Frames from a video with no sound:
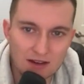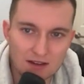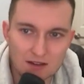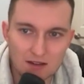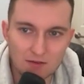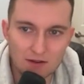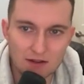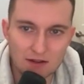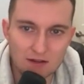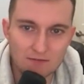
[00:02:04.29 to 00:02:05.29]
I guess this one
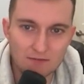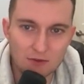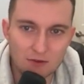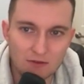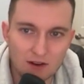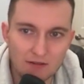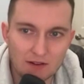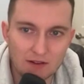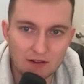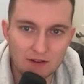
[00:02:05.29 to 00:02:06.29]
here, 25
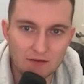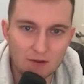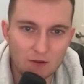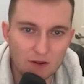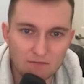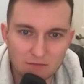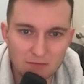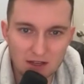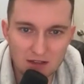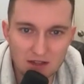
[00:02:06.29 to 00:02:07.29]
to 34,
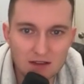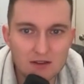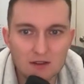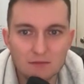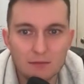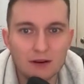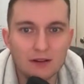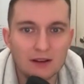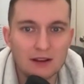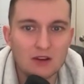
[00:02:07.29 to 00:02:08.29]
does decent,
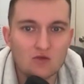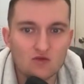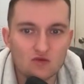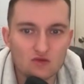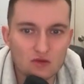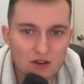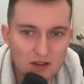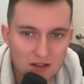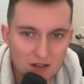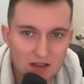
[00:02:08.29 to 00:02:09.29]
but
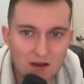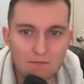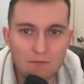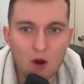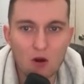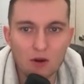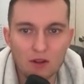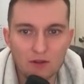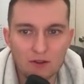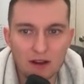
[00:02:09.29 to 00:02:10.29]
really a bulk
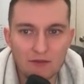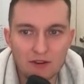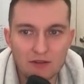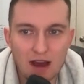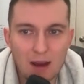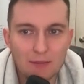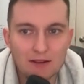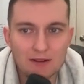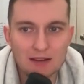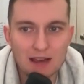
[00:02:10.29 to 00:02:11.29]
of the revenue happens